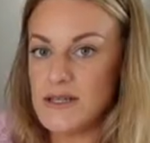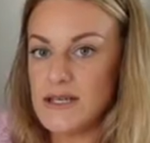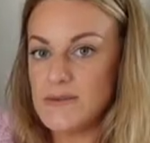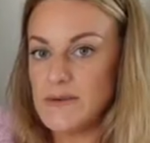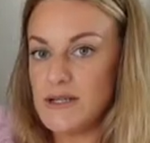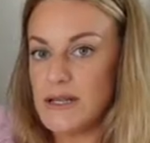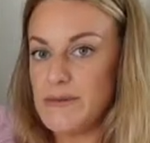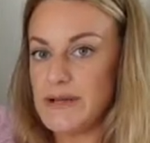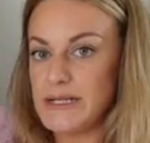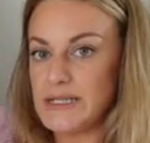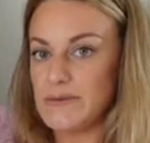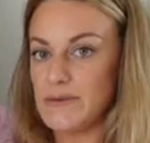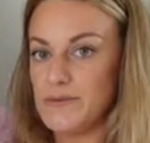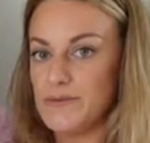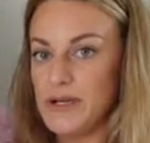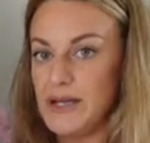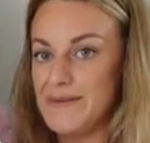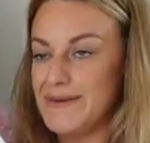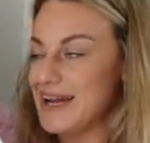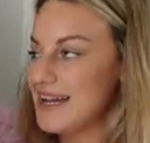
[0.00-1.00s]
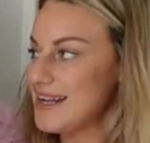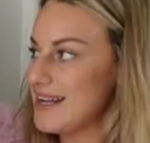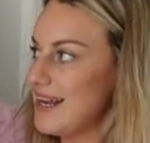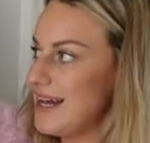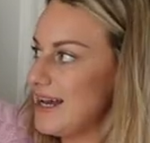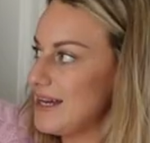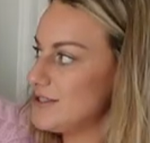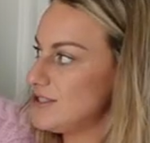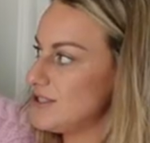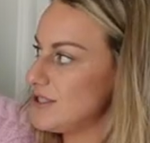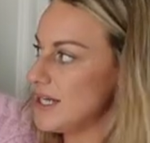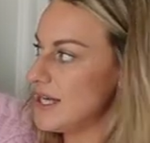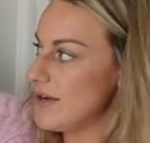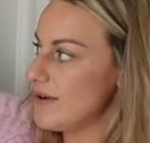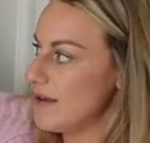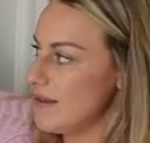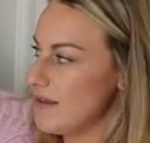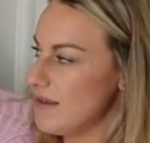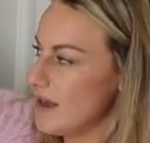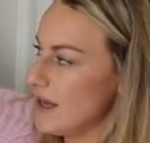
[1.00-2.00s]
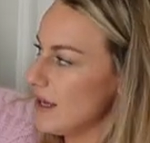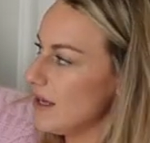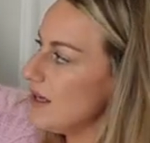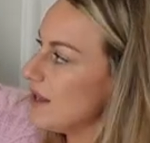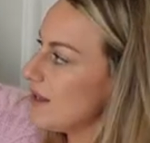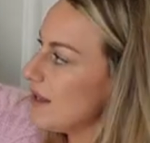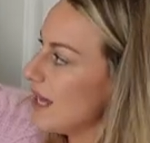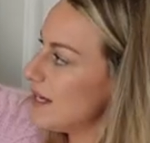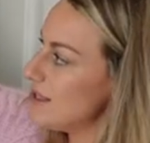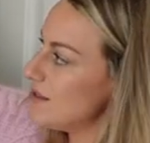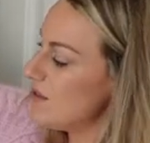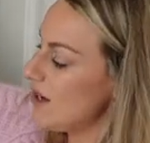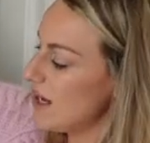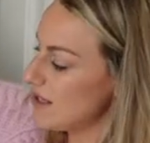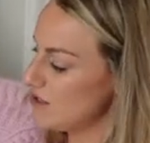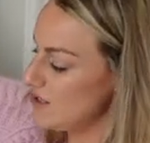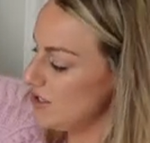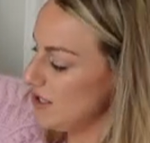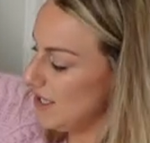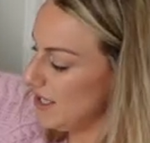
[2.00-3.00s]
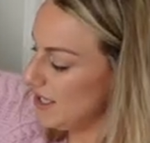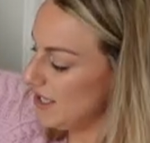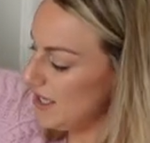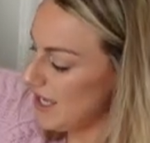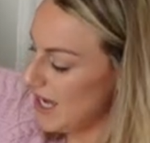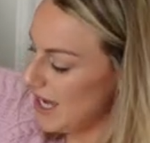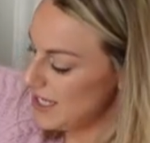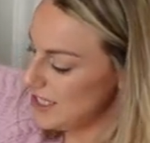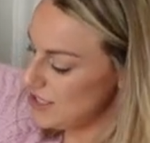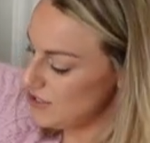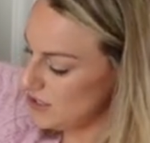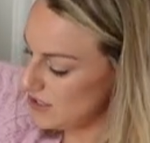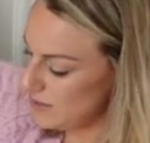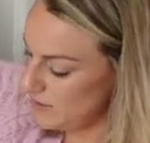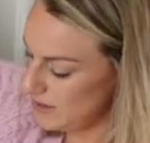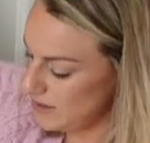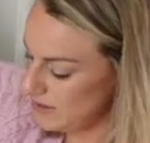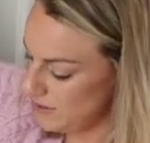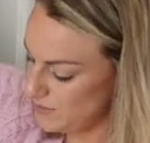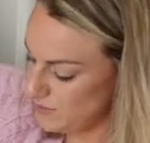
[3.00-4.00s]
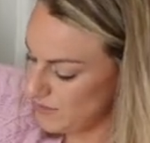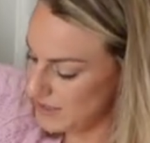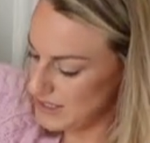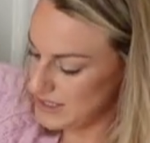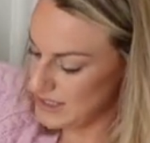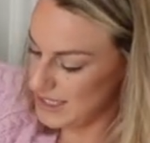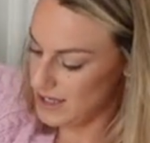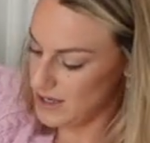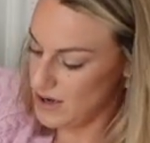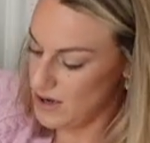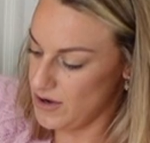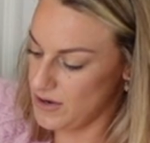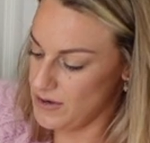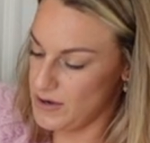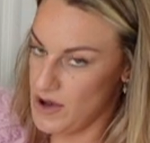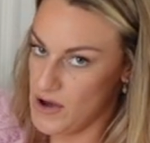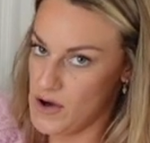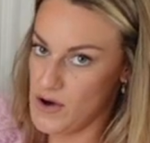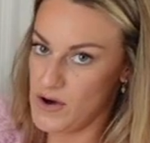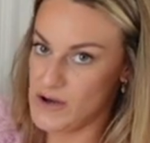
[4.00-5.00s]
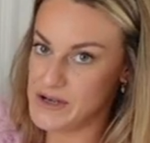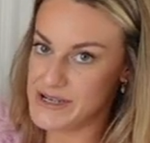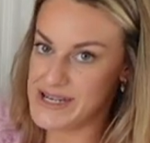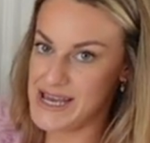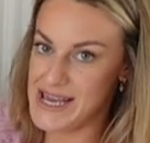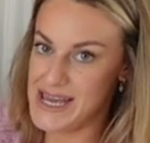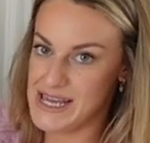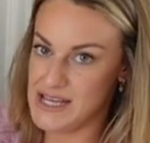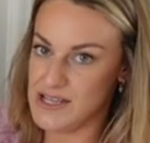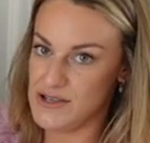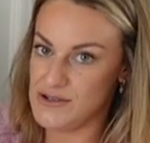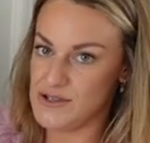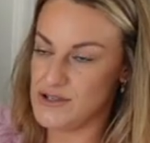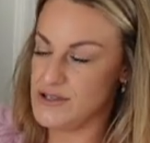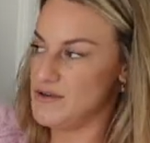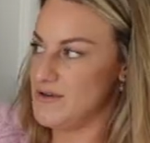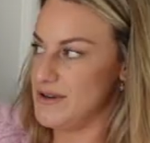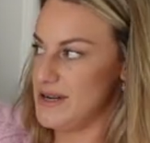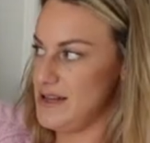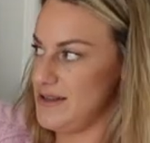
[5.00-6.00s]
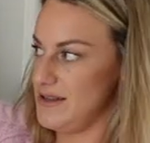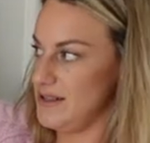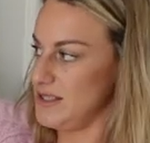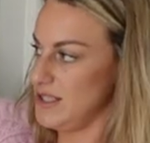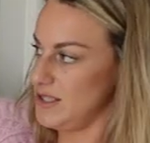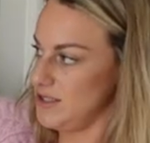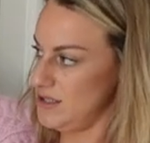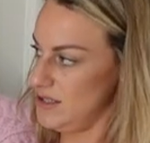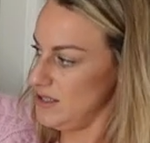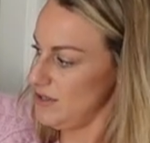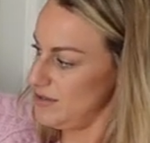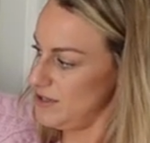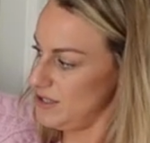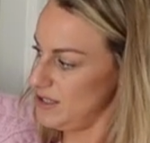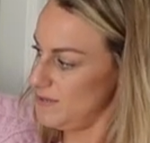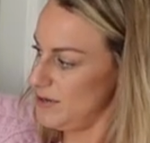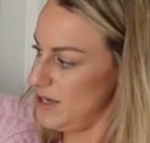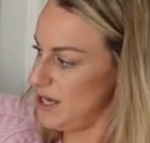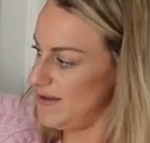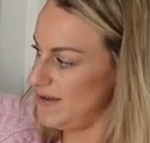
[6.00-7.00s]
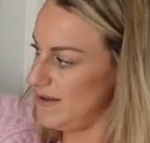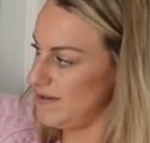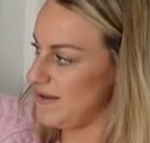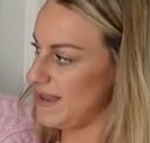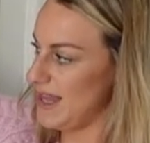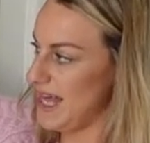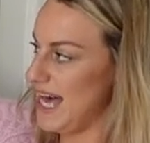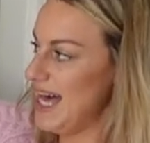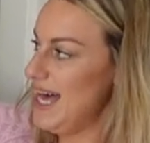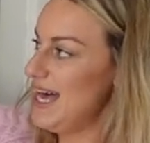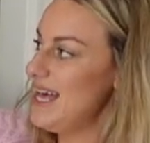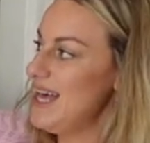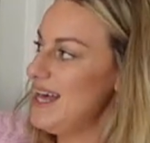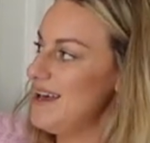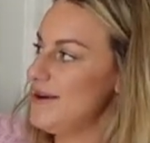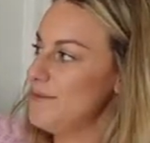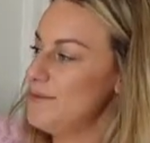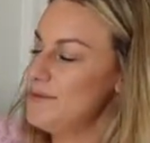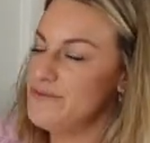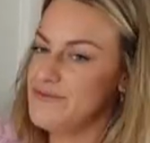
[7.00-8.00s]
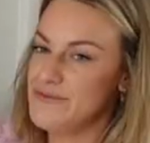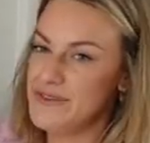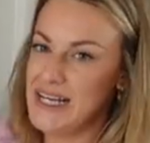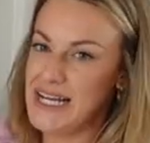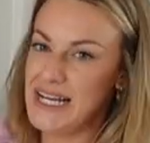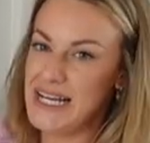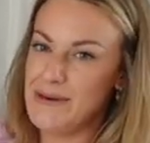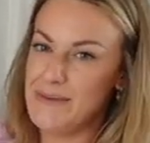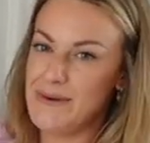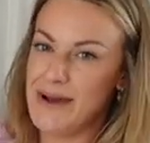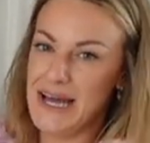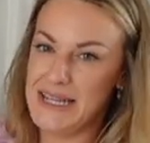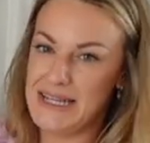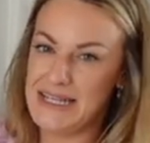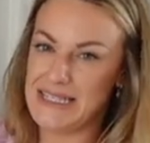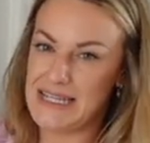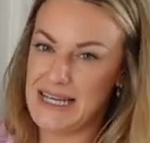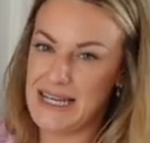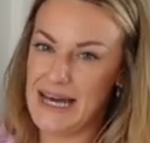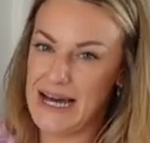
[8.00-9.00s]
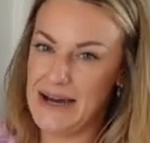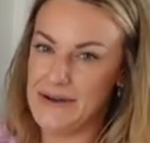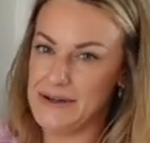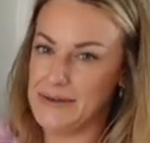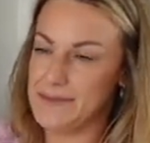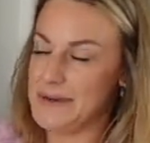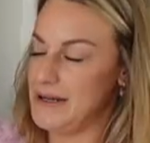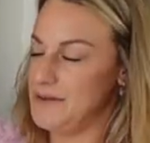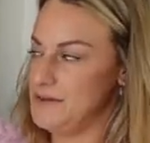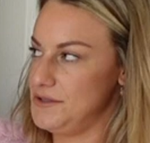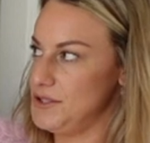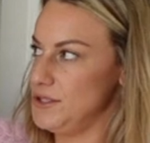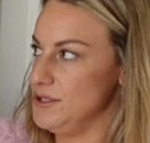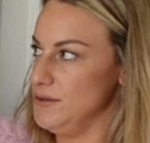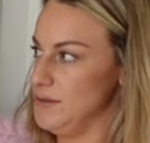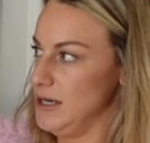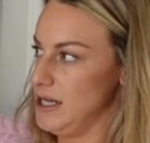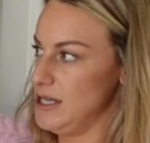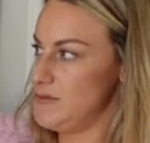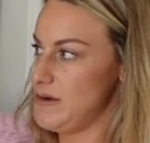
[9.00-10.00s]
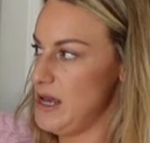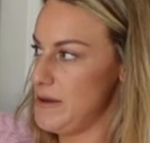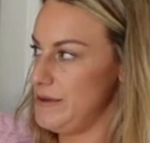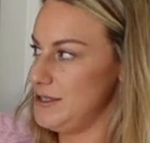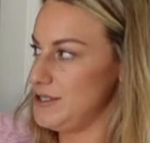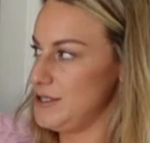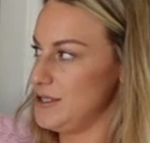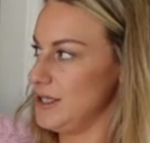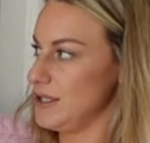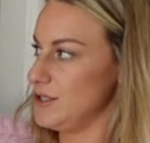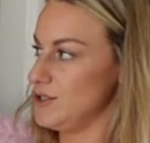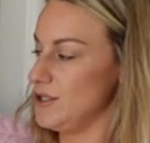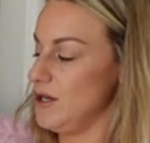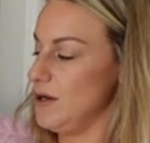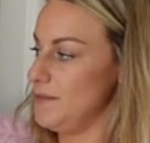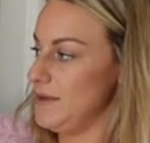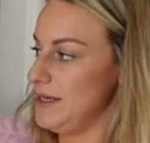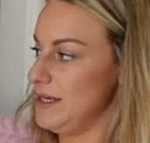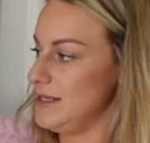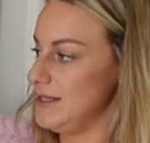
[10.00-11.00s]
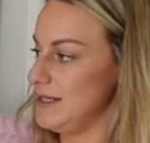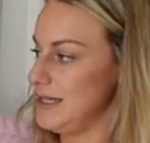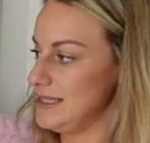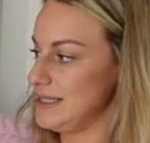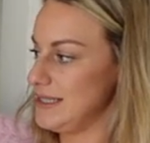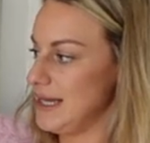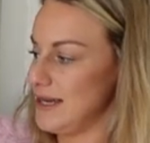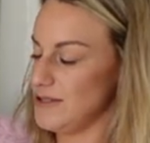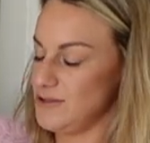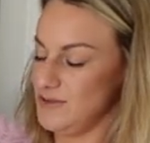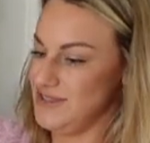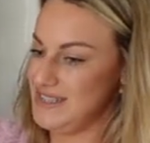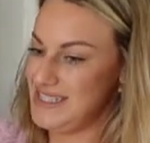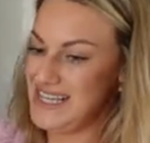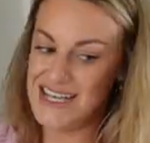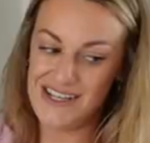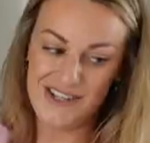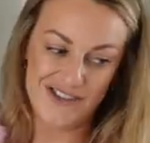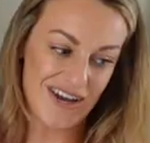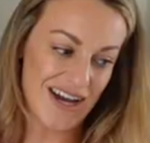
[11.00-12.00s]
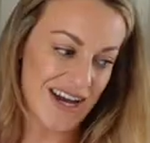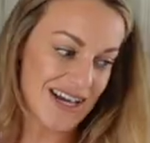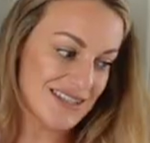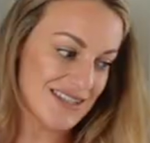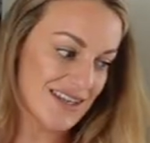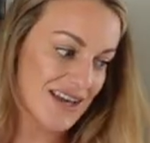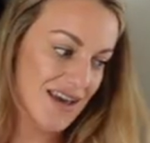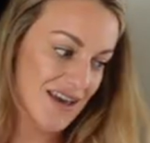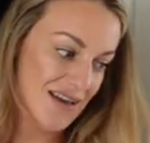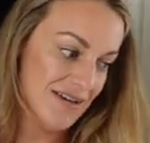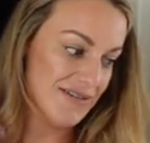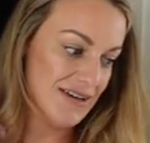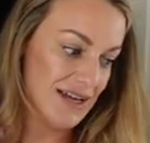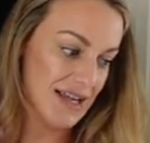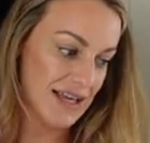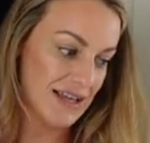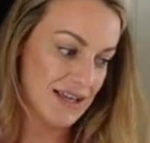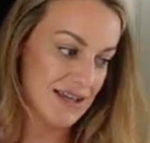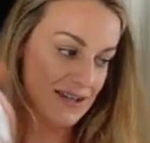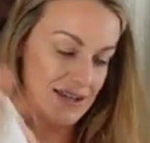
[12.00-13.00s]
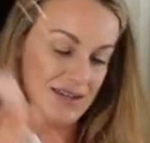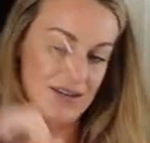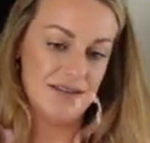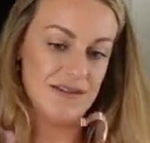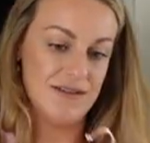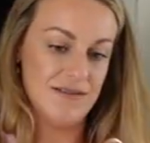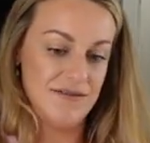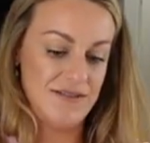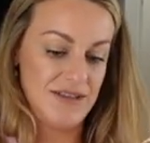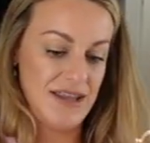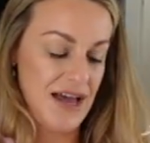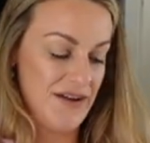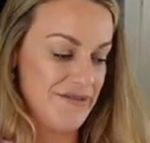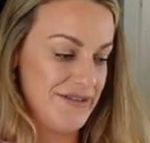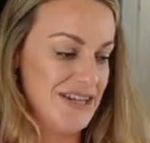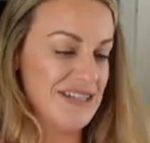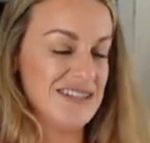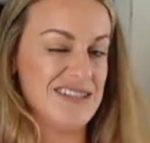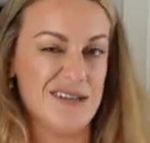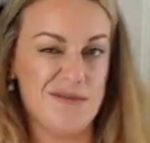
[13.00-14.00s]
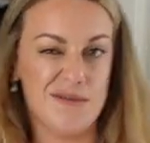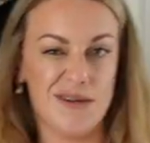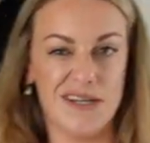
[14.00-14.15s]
this one I picked up in Primark last year, I think, the end of last year. And it's just one of those ones like on a hot day and you just don't want anything touching you. It's just perfect for that. I wouldn't really wear this like out and about too much. Maybe just like shopping, nice casual day dress. I feel like, you know, for that reason I'm